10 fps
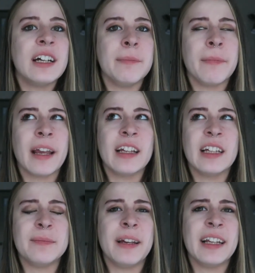It made
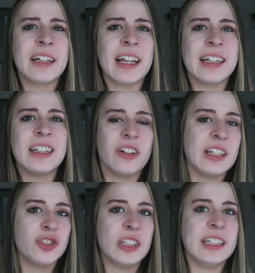it kind of clear
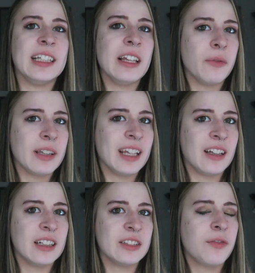that she did live with
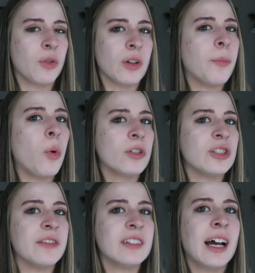Nicholas for a
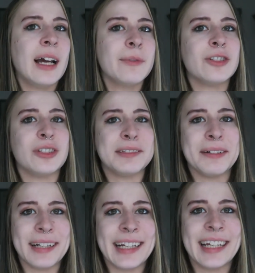portion of time. She
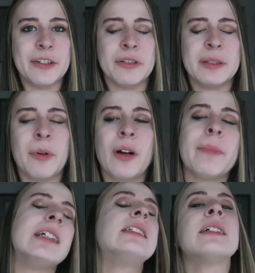still had a key to his
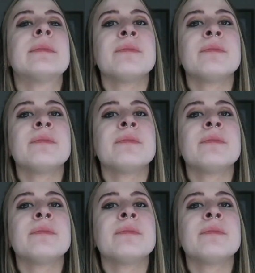apartment.